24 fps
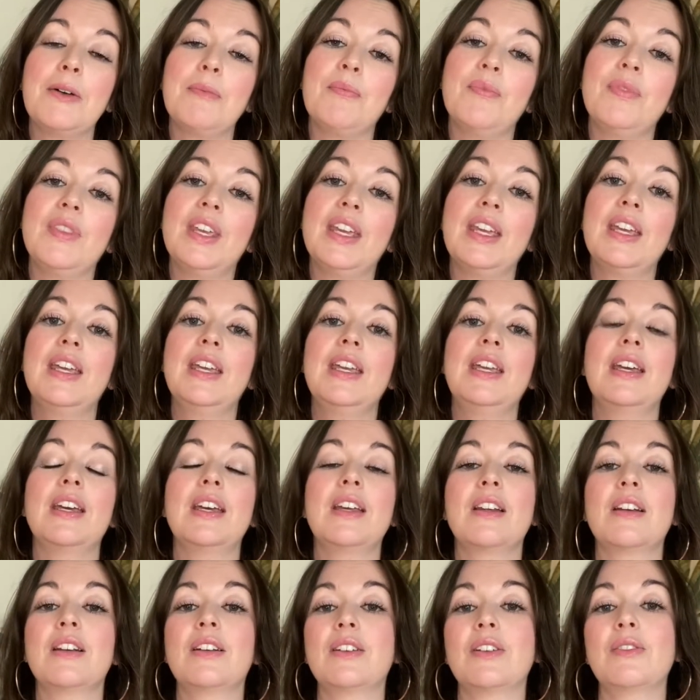they
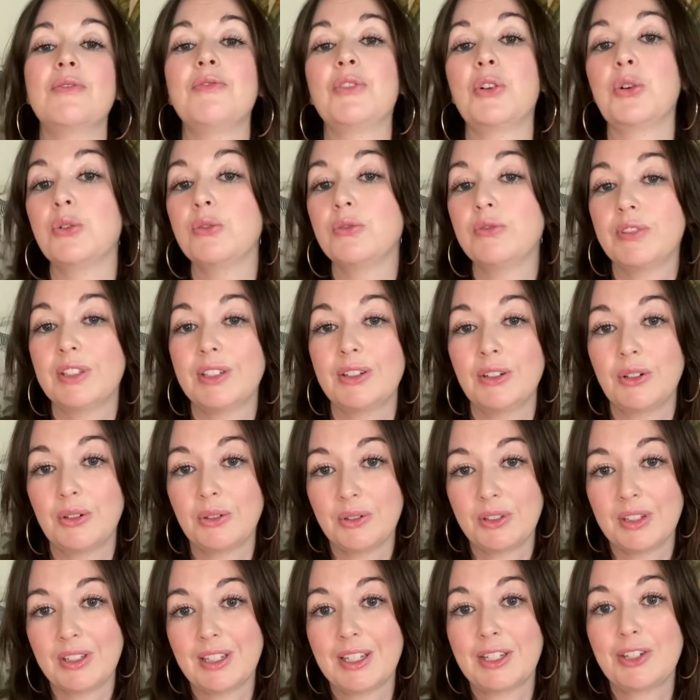are involved in all
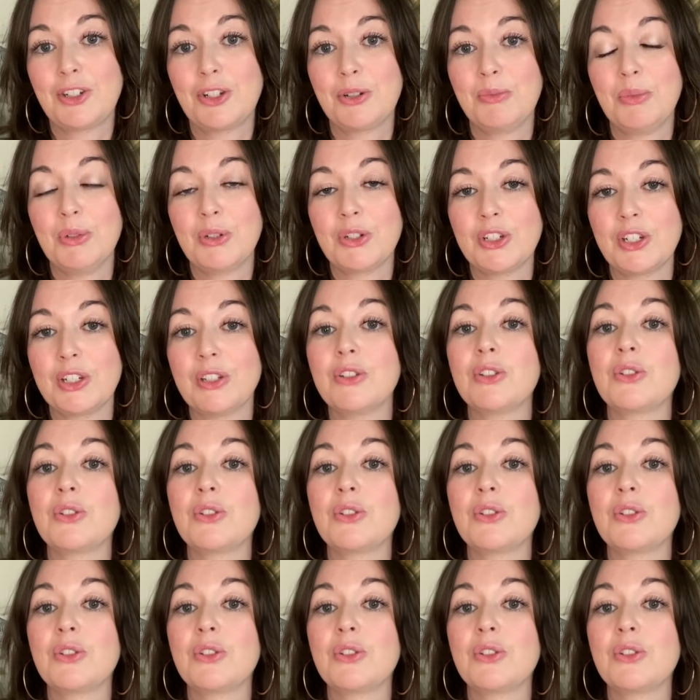the distribution.